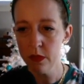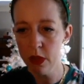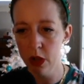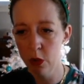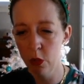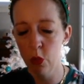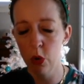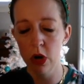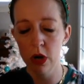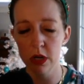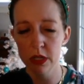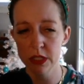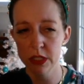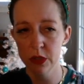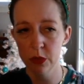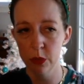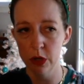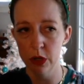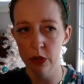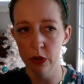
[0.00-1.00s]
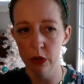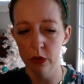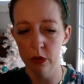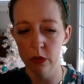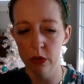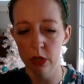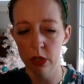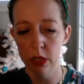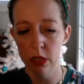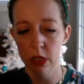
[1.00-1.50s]
works
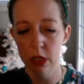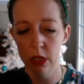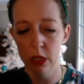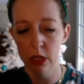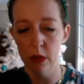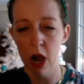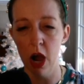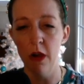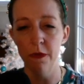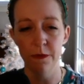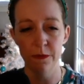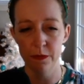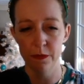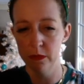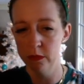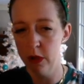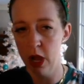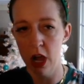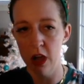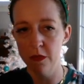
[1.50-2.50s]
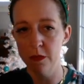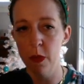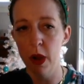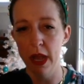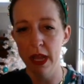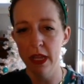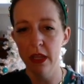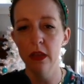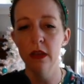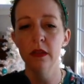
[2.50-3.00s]
through off
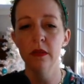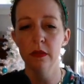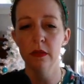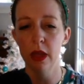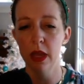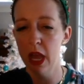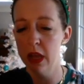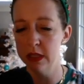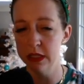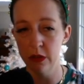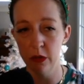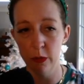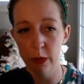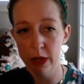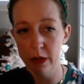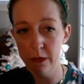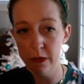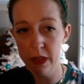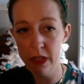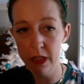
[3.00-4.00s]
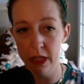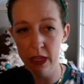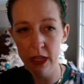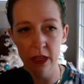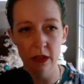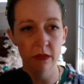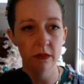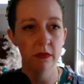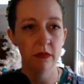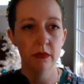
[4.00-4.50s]
mic. How's everybody
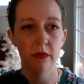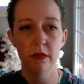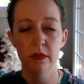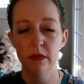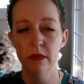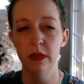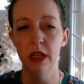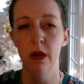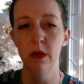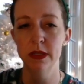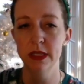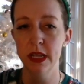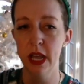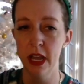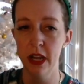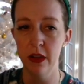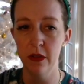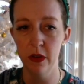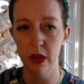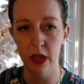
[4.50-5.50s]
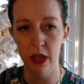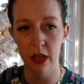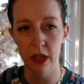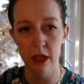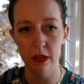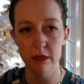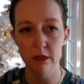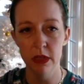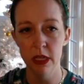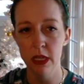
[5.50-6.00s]
feeling? That was kind of a